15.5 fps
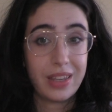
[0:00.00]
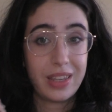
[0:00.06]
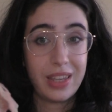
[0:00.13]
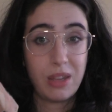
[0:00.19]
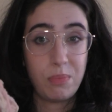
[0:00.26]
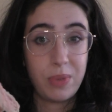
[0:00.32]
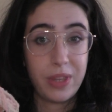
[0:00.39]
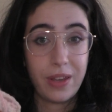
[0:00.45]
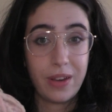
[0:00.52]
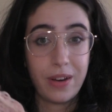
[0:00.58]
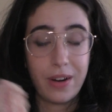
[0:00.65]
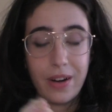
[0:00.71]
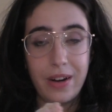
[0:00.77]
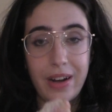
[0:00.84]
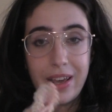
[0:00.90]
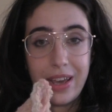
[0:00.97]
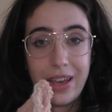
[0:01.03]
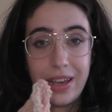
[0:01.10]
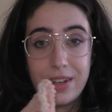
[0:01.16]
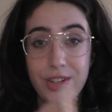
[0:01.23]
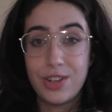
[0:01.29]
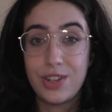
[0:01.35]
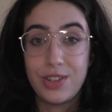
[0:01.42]
keep the yarn,
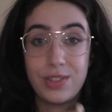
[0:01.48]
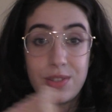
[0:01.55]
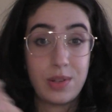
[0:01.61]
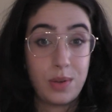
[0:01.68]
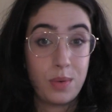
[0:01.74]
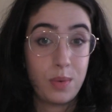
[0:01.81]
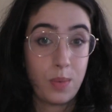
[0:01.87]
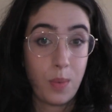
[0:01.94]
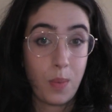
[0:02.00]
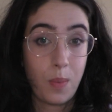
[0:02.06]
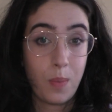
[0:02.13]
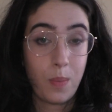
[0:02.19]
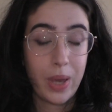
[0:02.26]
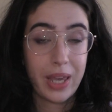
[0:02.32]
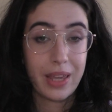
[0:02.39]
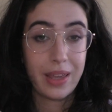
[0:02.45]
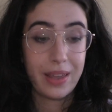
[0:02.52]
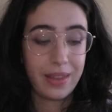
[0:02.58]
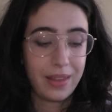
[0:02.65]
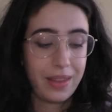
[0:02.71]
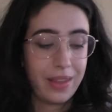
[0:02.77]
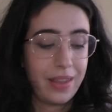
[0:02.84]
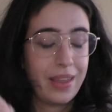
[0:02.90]
and just wing it
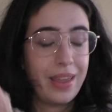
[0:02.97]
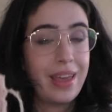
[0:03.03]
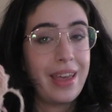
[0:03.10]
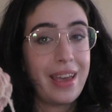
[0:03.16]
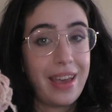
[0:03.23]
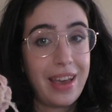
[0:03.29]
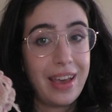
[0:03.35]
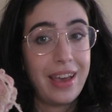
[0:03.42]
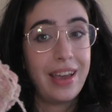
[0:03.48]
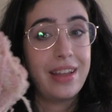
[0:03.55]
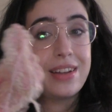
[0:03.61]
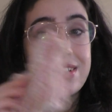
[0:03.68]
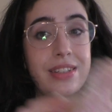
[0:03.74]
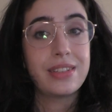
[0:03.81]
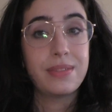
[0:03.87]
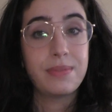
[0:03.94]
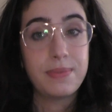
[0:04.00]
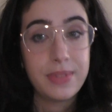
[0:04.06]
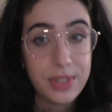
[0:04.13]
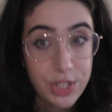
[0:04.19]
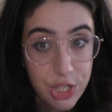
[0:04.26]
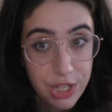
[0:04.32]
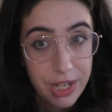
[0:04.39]
and
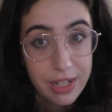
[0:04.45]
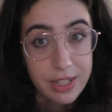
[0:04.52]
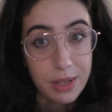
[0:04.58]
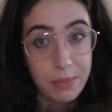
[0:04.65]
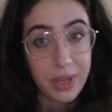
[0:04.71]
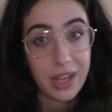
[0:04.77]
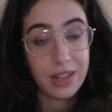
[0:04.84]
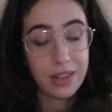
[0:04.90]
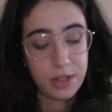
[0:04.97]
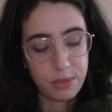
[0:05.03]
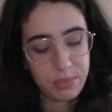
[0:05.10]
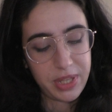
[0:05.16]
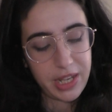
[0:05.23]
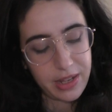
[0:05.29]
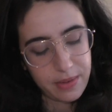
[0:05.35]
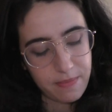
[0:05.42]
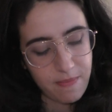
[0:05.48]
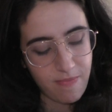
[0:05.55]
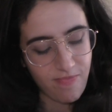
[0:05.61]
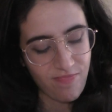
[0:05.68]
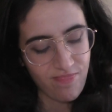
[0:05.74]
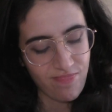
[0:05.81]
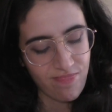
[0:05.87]
change up my color plan.
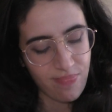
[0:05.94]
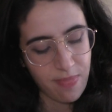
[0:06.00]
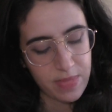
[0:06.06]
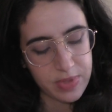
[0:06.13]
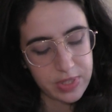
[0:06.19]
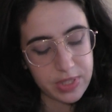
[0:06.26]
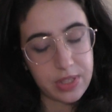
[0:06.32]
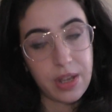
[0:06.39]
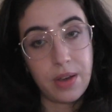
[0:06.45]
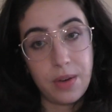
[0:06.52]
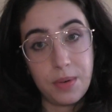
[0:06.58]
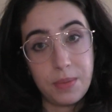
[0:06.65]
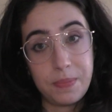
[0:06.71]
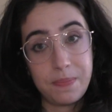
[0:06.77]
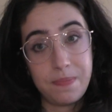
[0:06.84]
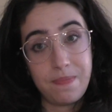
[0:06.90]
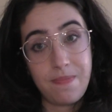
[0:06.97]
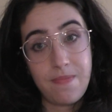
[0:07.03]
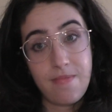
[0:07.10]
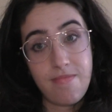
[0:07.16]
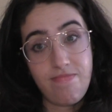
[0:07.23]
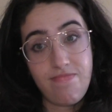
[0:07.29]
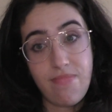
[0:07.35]
So
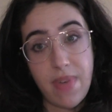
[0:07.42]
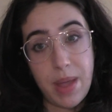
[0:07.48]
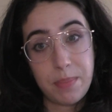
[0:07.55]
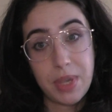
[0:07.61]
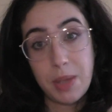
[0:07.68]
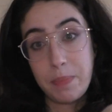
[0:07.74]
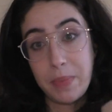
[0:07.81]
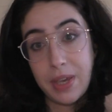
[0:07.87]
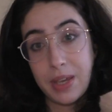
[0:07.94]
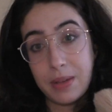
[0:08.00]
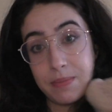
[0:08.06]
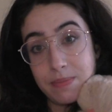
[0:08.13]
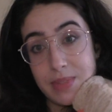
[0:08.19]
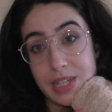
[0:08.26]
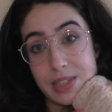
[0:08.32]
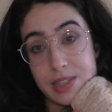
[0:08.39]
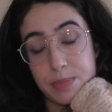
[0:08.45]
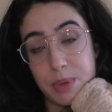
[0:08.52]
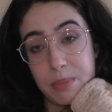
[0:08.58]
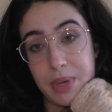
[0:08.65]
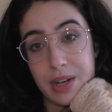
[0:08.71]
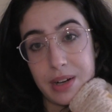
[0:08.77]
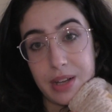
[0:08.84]
I'm keeping this as my
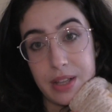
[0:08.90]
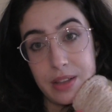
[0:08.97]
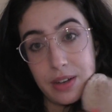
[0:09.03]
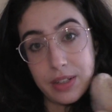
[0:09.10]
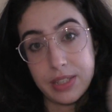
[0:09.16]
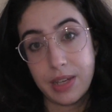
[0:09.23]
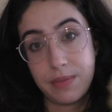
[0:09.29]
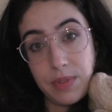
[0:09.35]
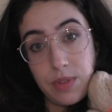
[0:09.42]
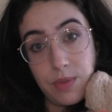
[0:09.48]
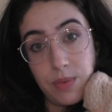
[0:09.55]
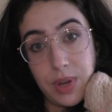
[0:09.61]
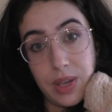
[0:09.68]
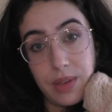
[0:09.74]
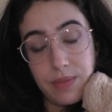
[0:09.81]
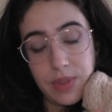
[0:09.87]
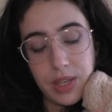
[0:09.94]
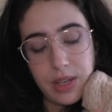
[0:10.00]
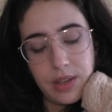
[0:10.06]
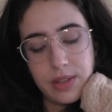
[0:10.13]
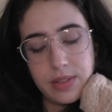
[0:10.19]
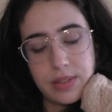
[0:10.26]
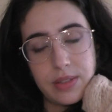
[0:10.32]
main color because I have 3 of
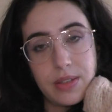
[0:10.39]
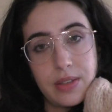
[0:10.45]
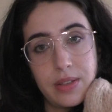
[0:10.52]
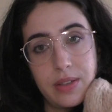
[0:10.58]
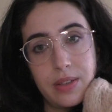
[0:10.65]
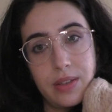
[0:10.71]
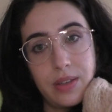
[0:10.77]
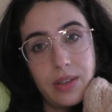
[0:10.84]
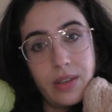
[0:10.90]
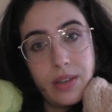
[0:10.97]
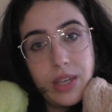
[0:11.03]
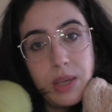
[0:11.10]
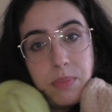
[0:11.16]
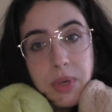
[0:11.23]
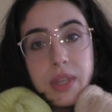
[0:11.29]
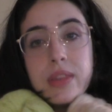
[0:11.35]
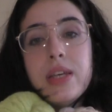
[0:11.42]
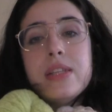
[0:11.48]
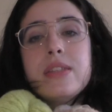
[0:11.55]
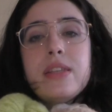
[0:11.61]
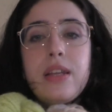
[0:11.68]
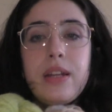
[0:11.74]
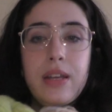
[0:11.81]
these, keeping
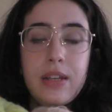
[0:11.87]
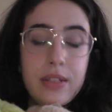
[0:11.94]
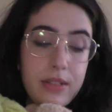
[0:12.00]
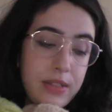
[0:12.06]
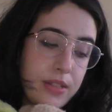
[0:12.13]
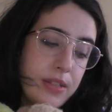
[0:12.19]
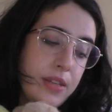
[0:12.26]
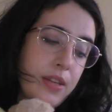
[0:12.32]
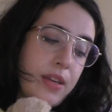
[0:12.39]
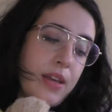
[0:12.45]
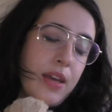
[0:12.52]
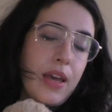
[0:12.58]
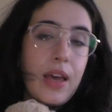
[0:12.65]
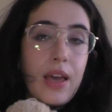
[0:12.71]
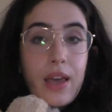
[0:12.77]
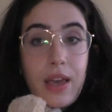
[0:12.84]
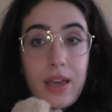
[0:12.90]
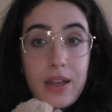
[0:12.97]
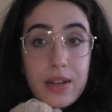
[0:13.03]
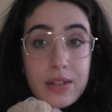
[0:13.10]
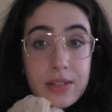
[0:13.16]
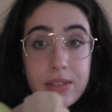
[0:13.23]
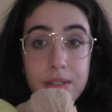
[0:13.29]
this in it,
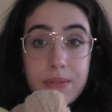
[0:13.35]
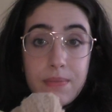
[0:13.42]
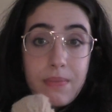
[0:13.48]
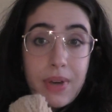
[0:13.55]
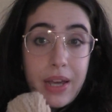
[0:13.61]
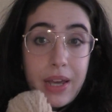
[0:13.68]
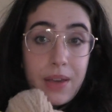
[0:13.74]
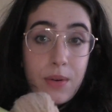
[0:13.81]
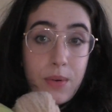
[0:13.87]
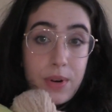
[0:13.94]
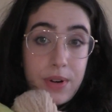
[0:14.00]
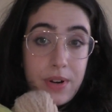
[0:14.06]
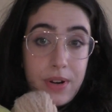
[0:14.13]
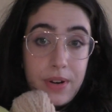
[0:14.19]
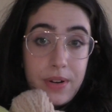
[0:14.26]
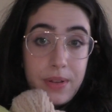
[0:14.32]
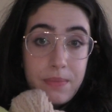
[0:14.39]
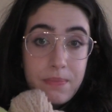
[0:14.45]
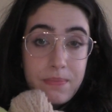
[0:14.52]
and I ordered